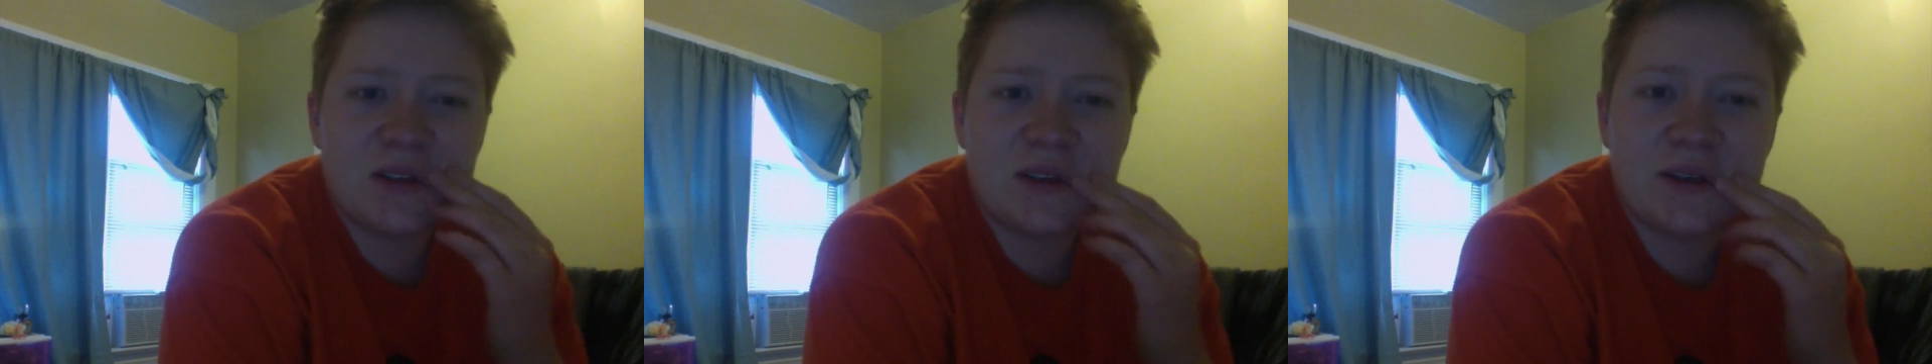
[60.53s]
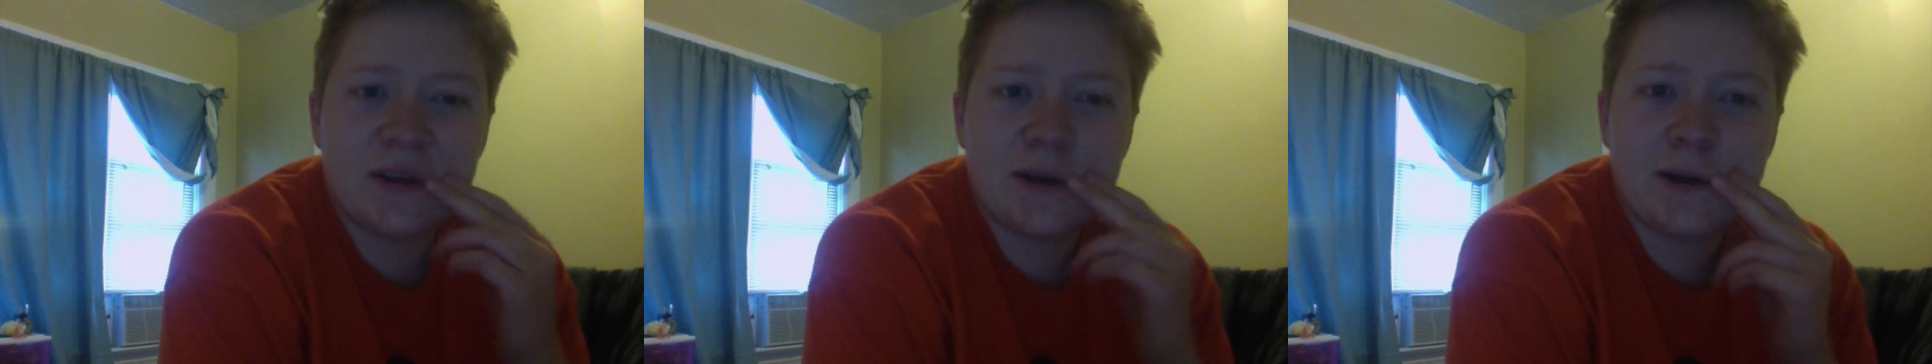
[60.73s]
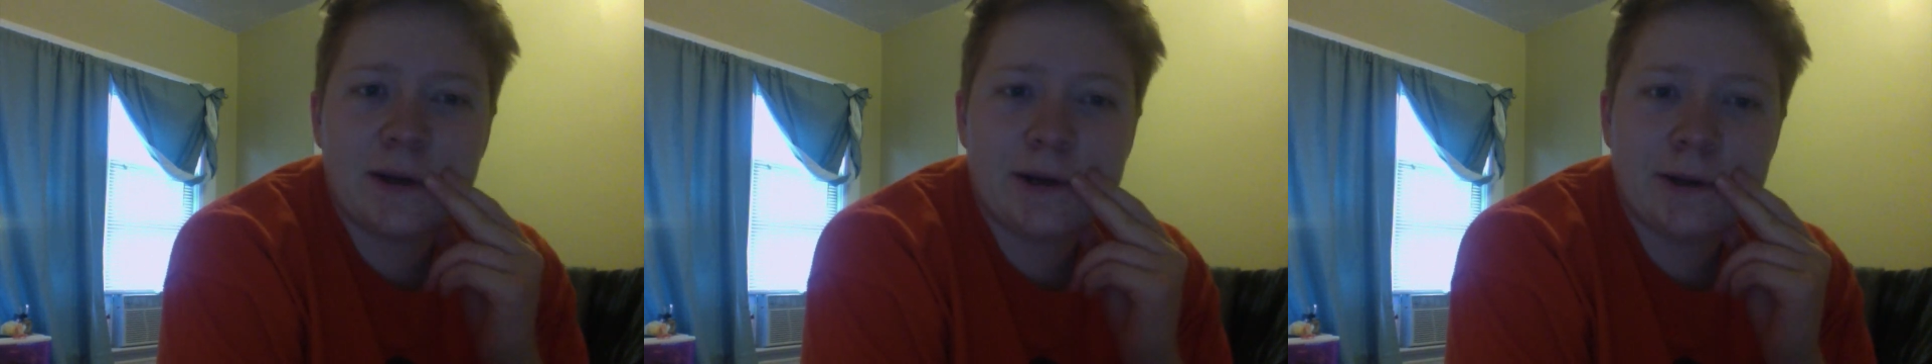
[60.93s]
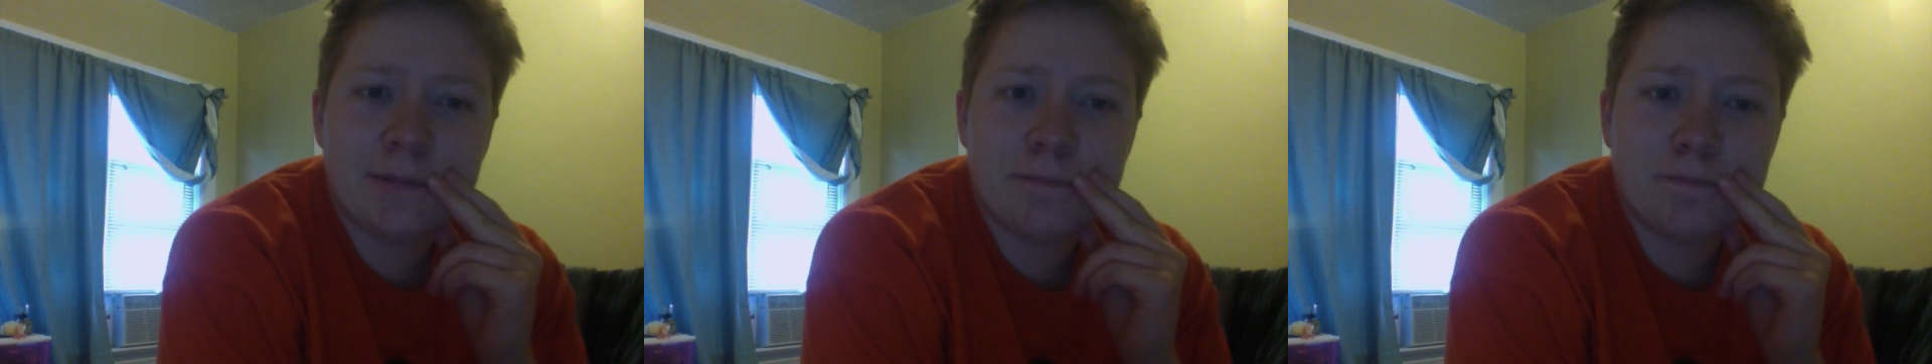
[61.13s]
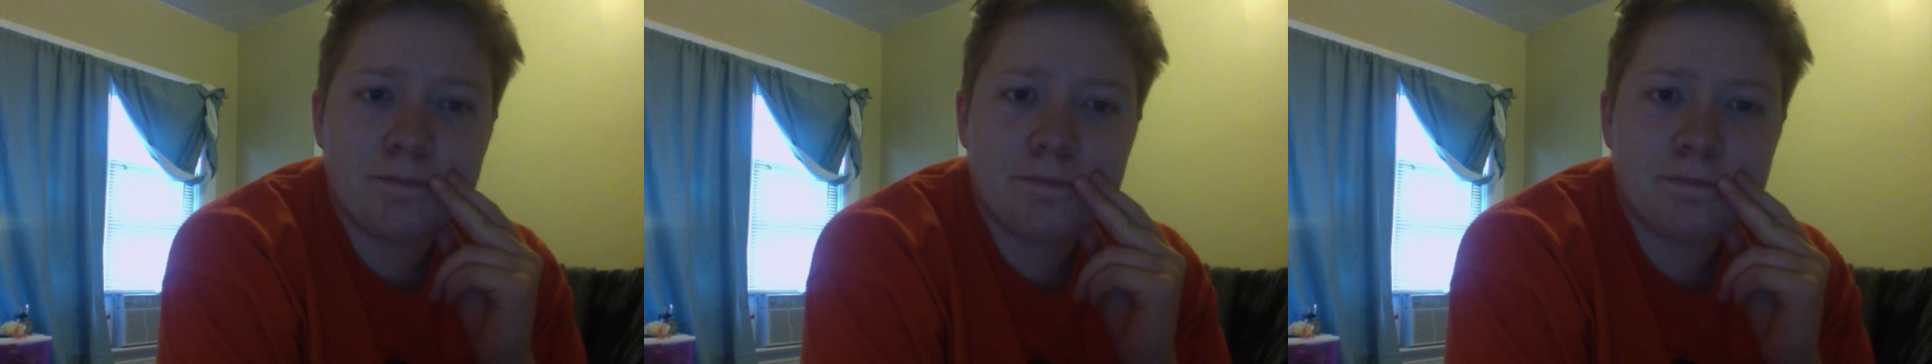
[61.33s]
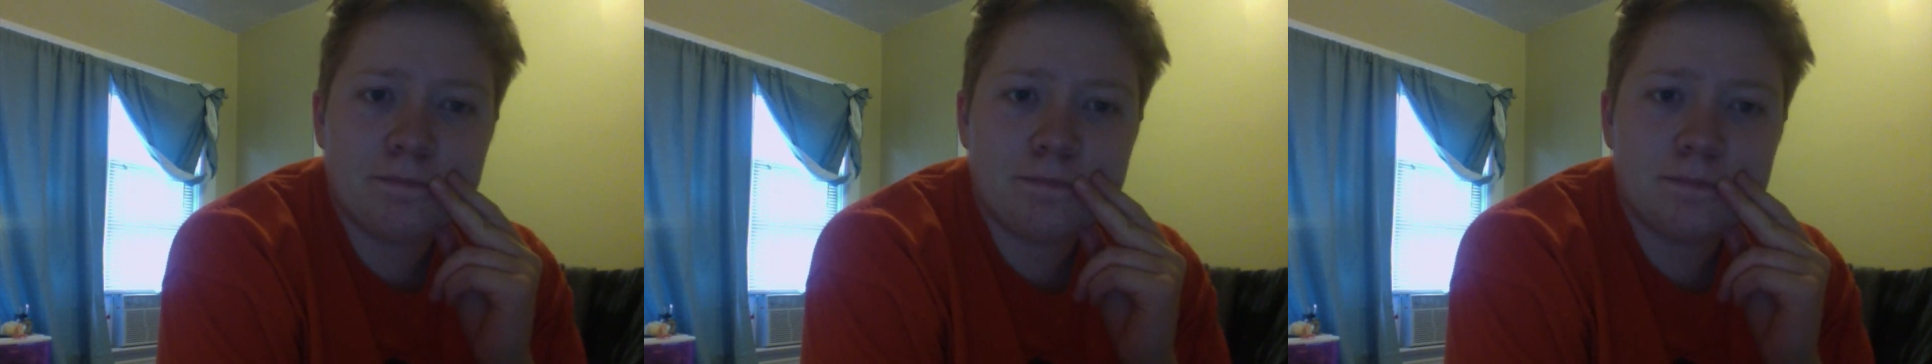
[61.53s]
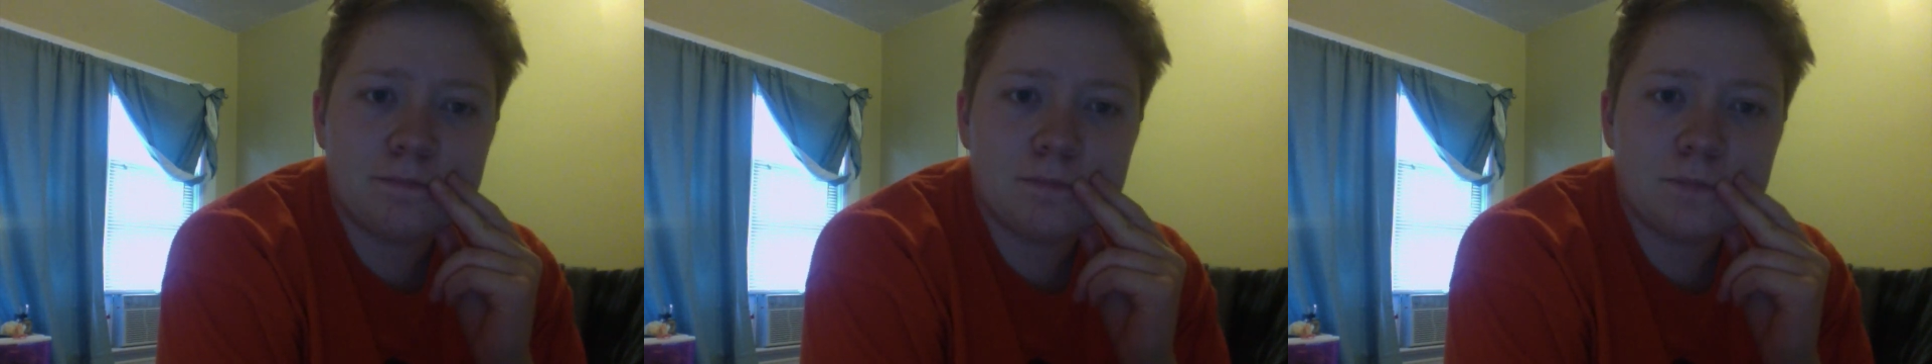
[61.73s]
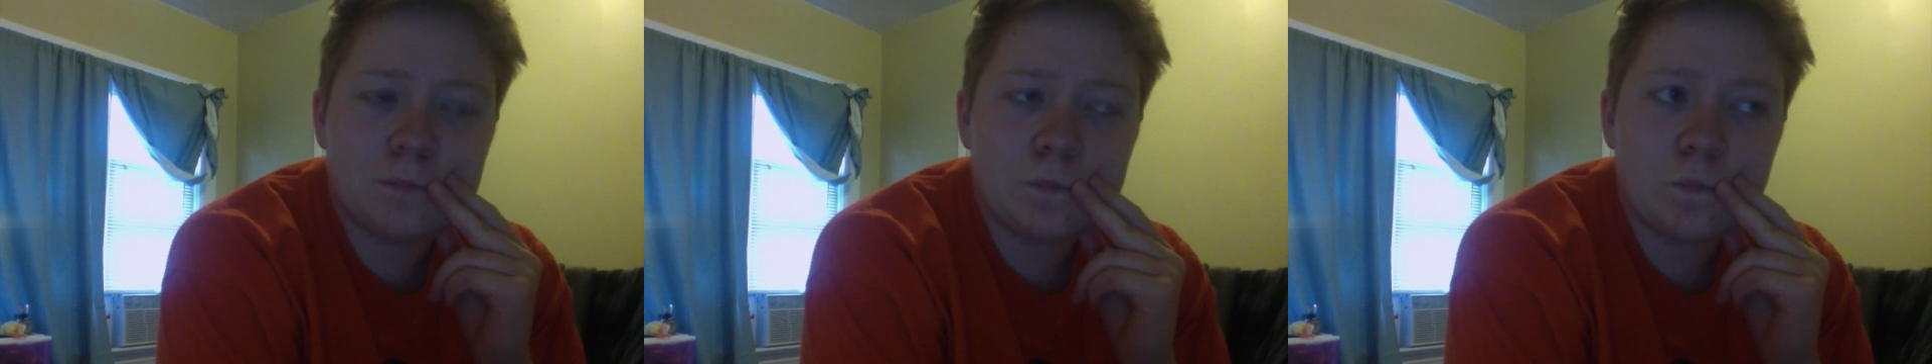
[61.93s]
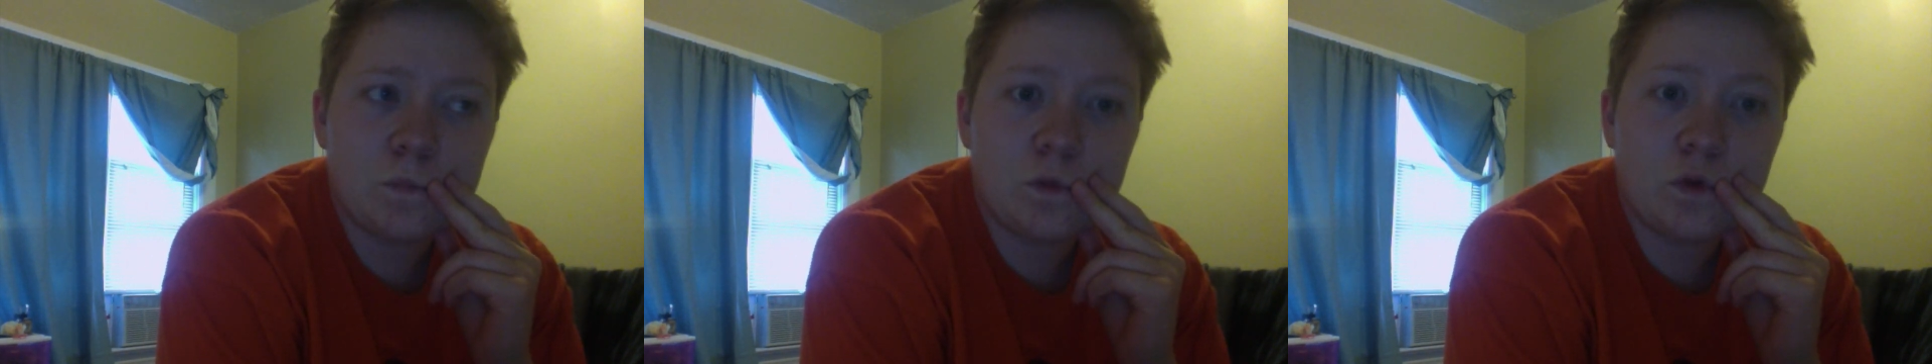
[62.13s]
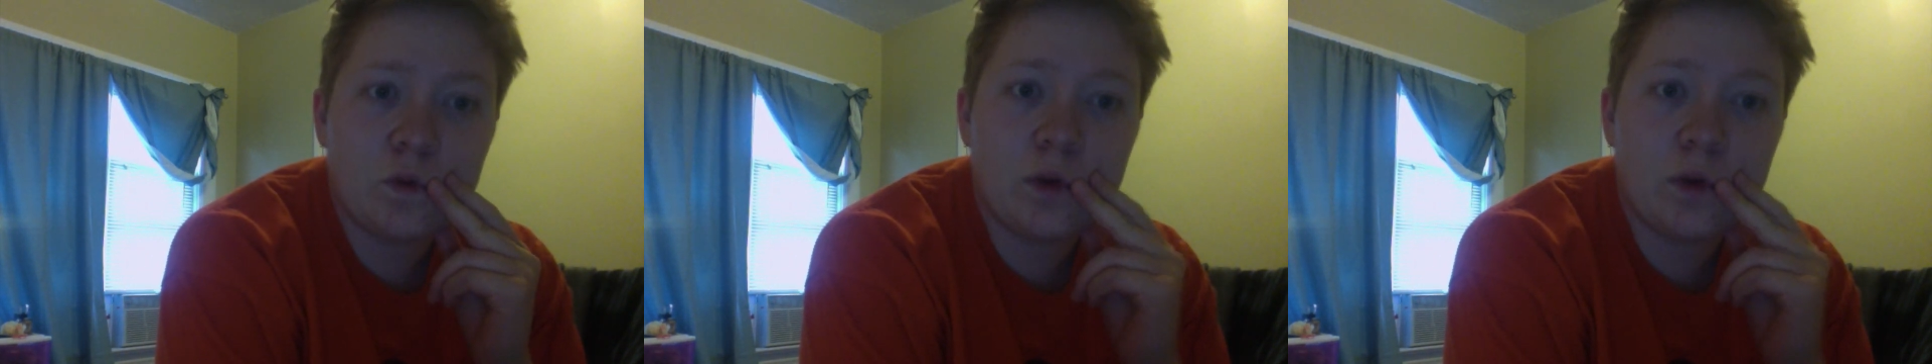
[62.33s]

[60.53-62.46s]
when